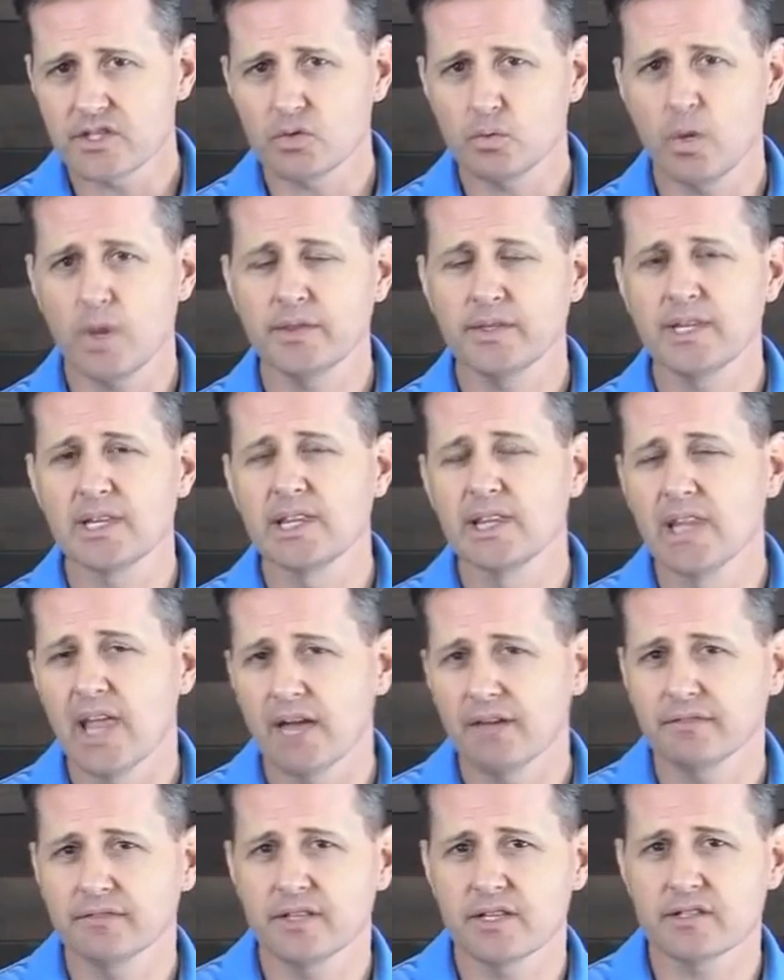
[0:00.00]
is what the
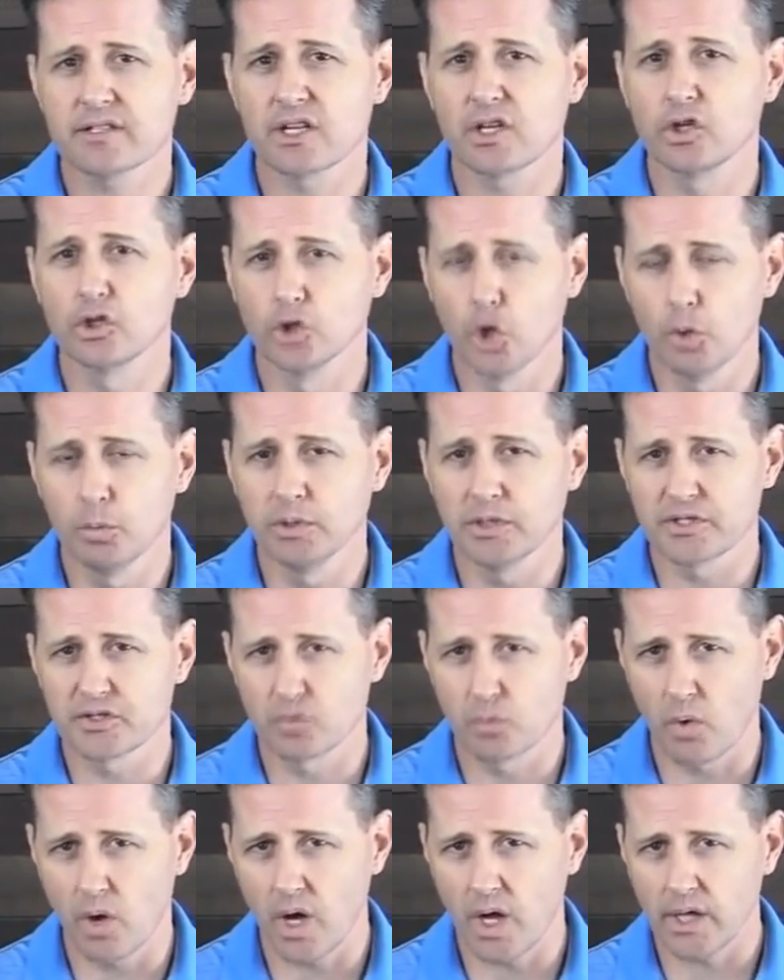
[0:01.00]
leftists and
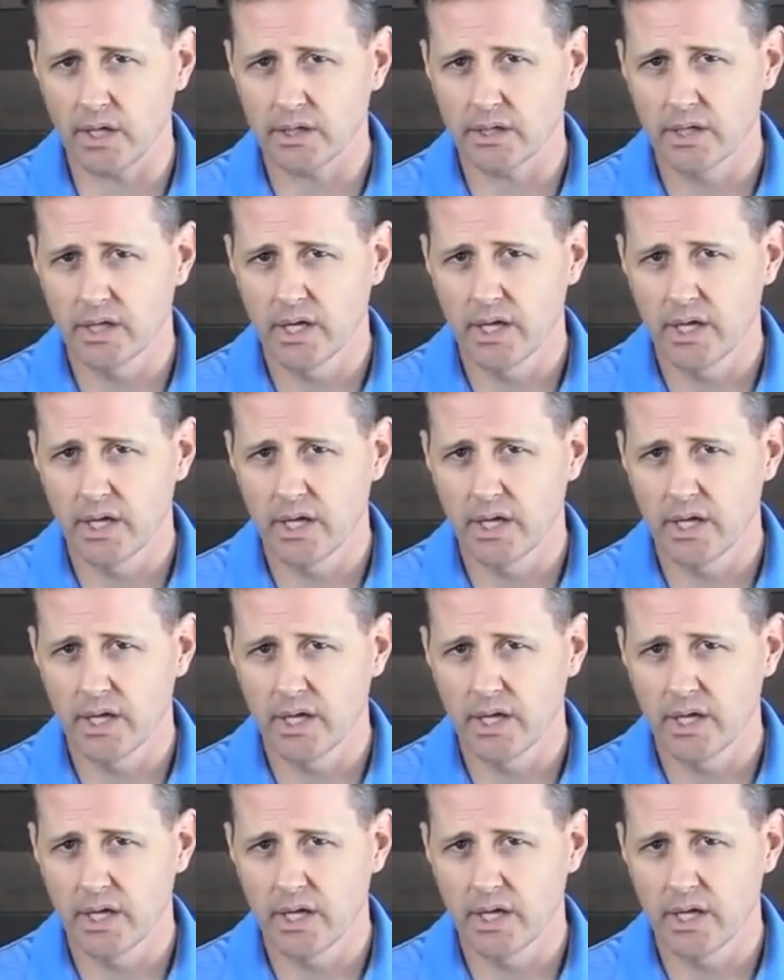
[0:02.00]
globalists want?